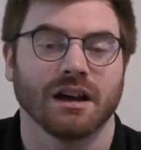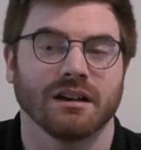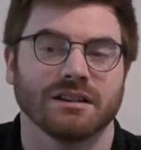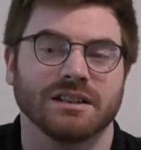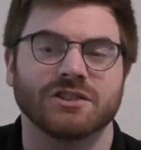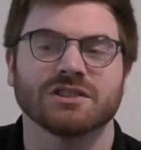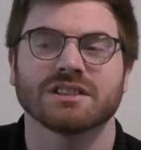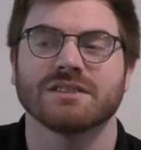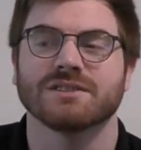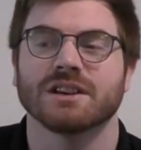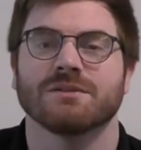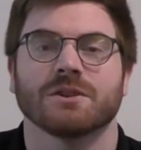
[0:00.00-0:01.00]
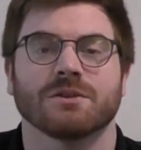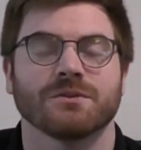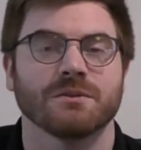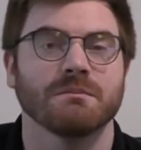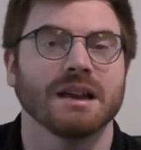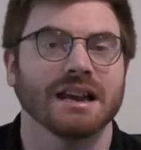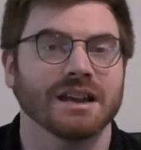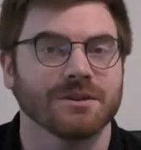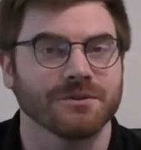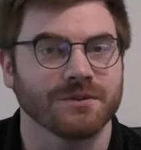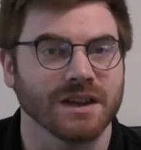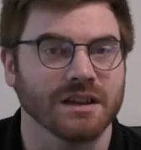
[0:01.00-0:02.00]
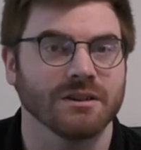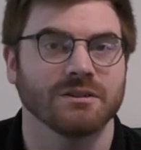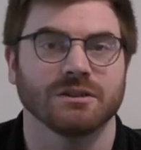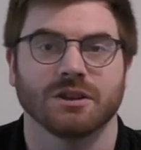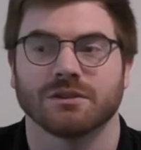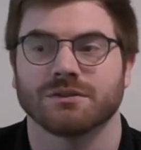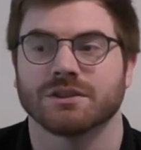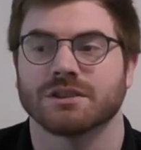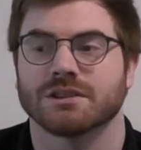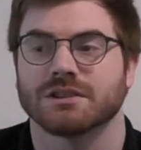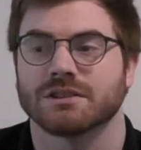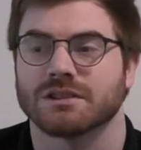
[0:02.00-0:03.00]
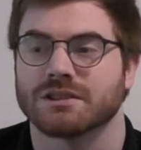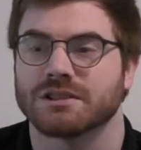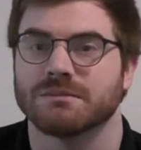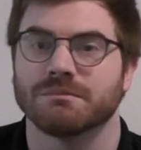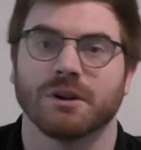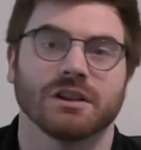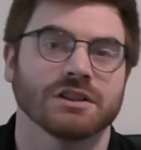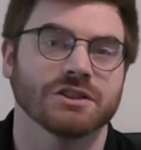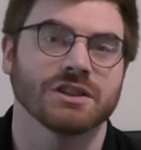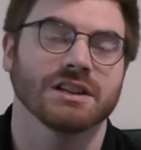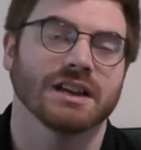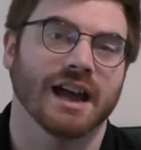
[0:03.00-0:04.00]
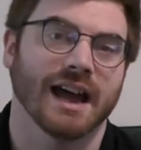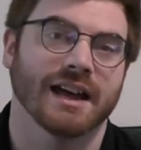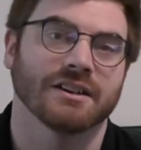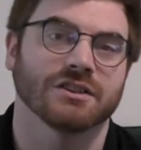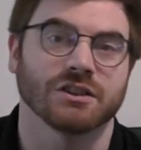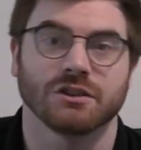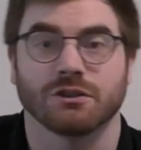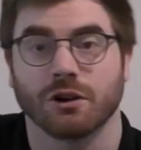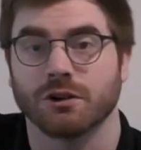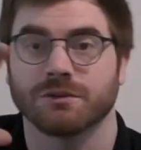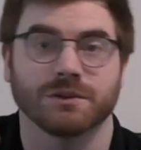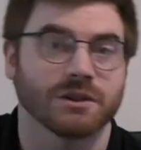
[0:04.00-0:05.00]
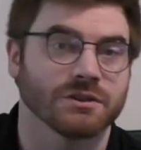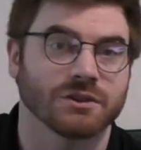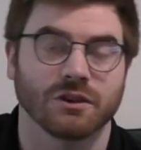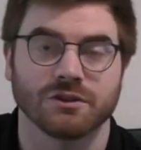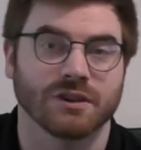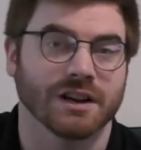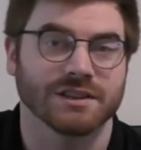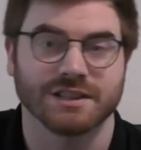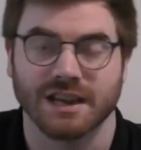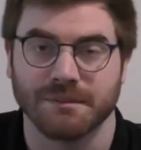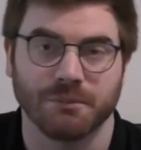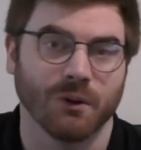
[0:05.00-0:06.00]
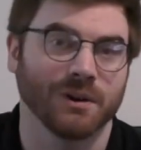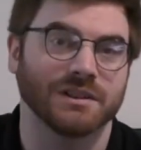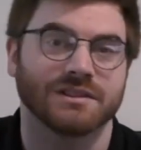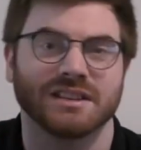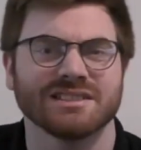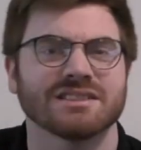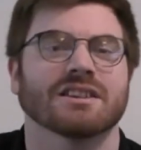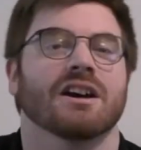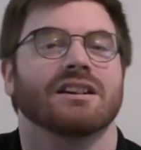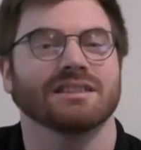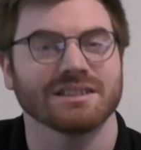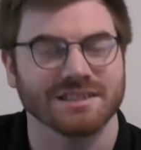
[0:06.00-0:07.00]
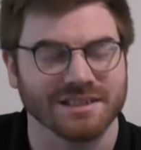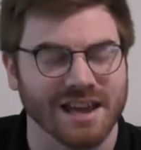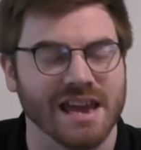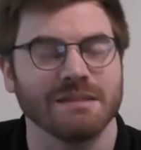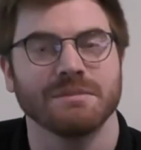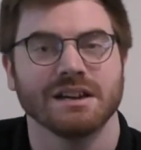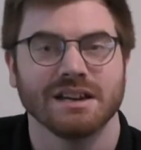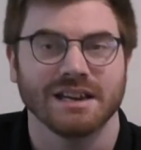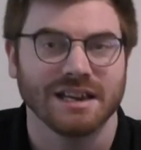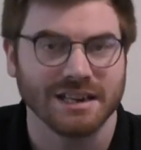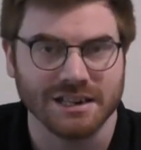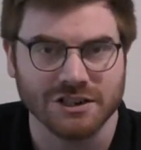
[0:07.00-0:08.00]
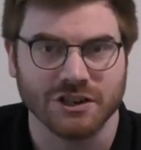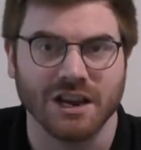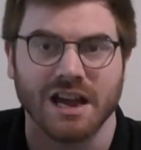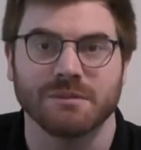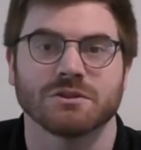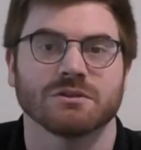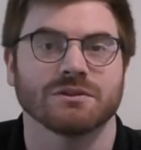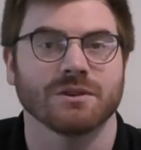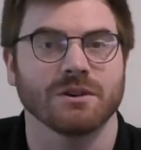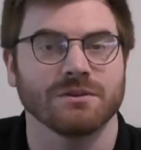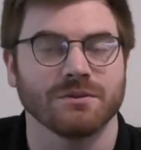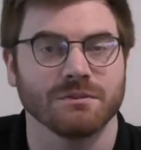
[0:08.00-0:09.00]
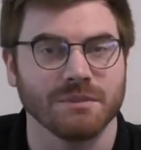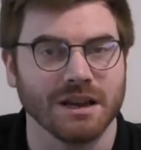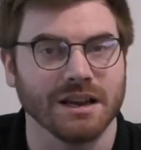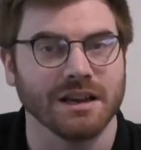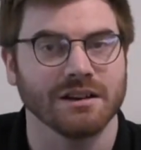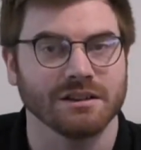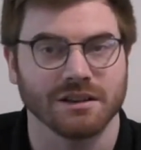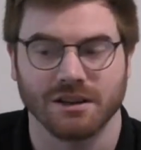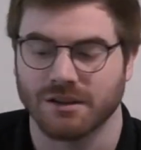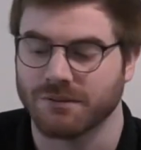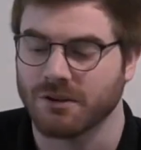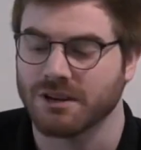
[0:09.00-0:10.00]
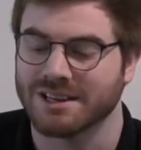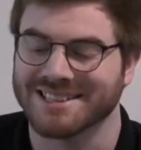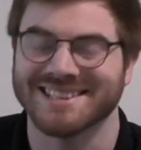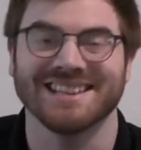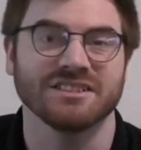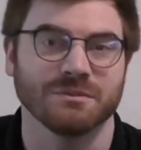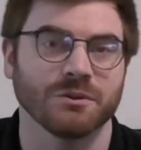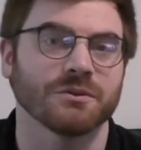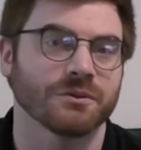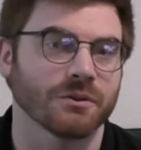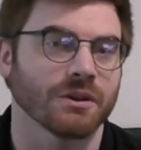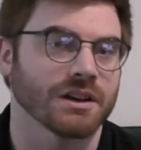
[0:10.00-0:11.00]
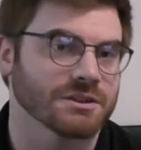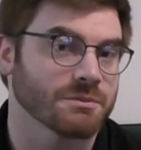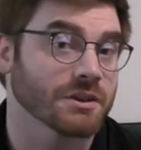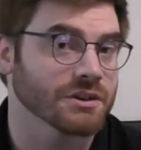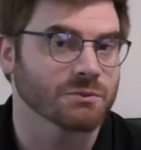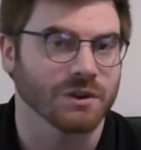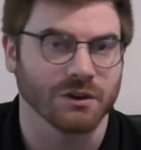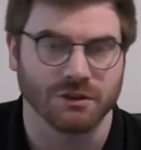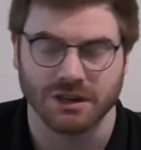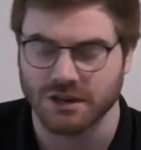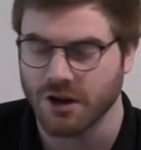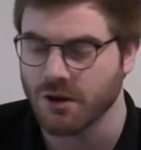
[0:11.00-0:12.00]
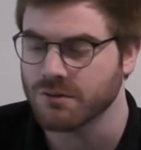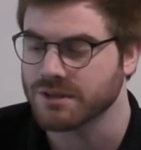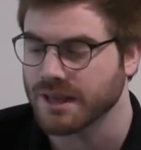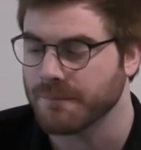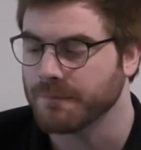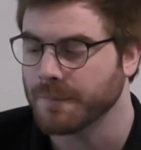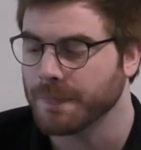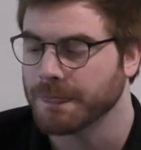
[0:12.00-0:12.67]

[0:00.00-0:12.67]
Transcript: it just gives it a very familiar feel. A lot of the symbology and that you're going for those contracts to get points is kind of the same in each game. So it was very familiar, very accessible for us because we already know them.